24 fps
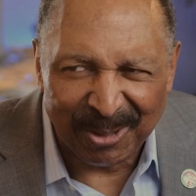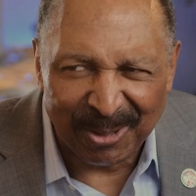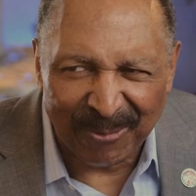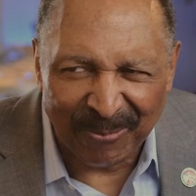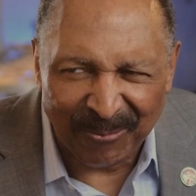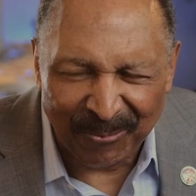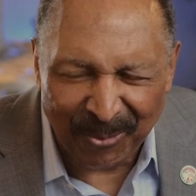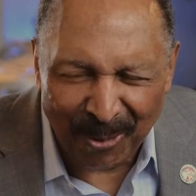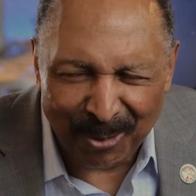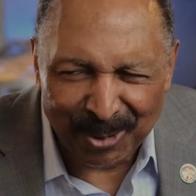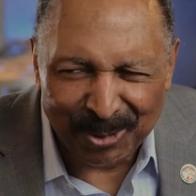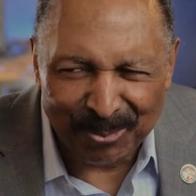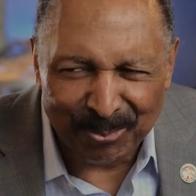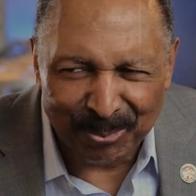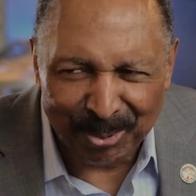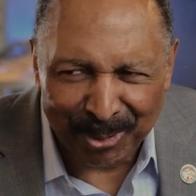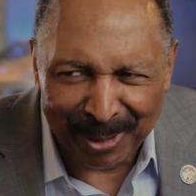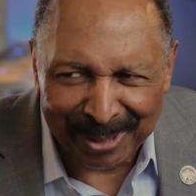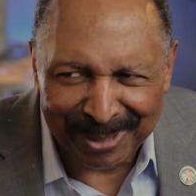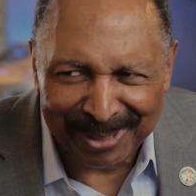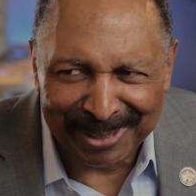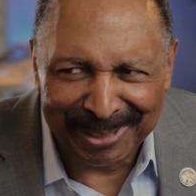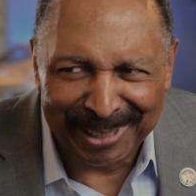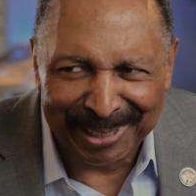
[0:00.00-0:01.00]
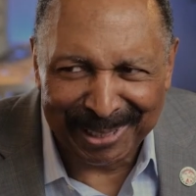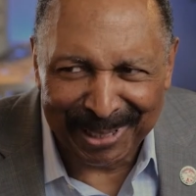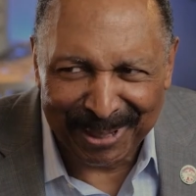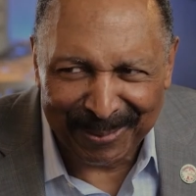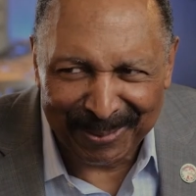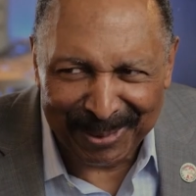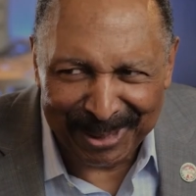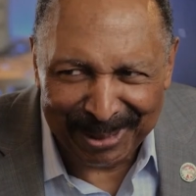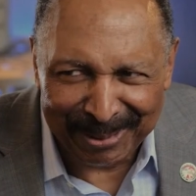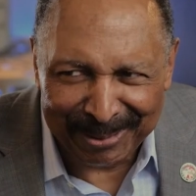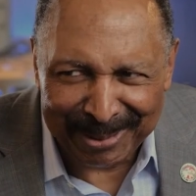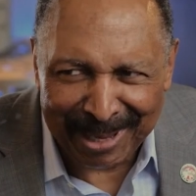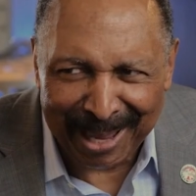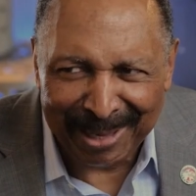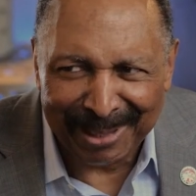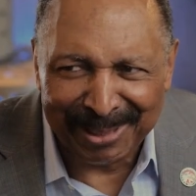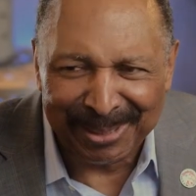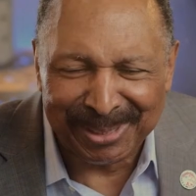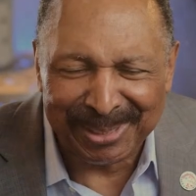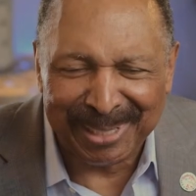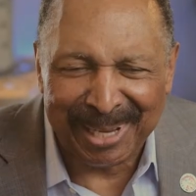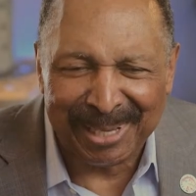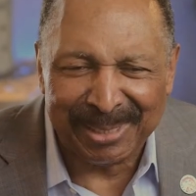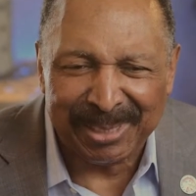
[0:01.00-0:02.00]
The first president of the United
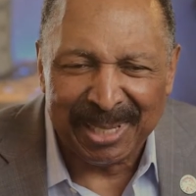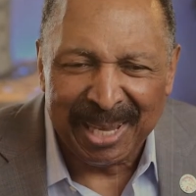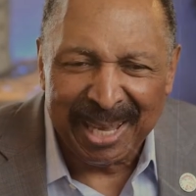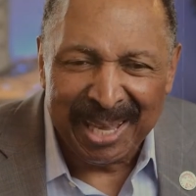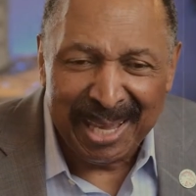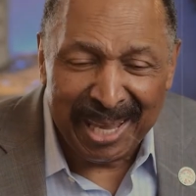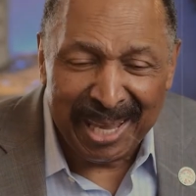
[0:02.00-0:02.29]
States,